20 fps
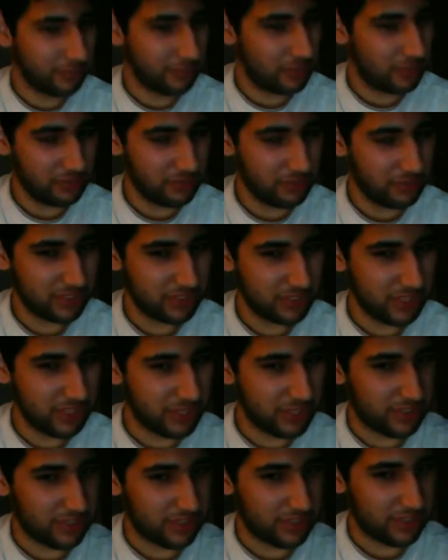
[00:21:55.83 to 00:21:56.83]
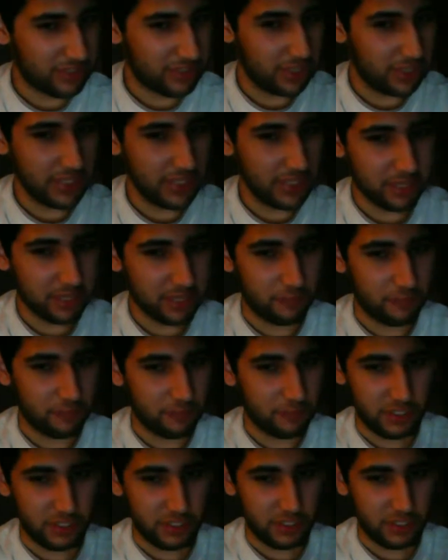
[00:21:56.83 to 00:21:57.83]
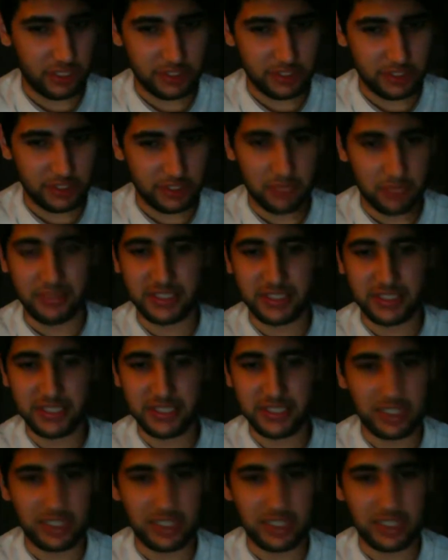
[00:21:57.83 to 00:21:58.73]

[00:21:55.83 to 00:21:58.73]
mostly I didn't get it when he sent me a message.